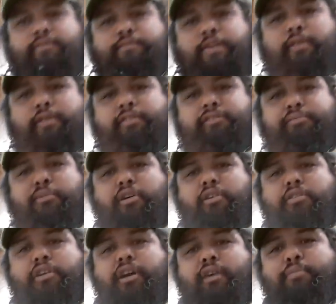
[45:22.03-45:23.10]
very
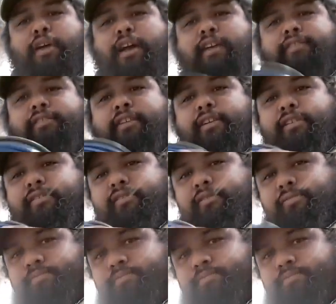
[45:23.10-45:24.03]
small, compact size.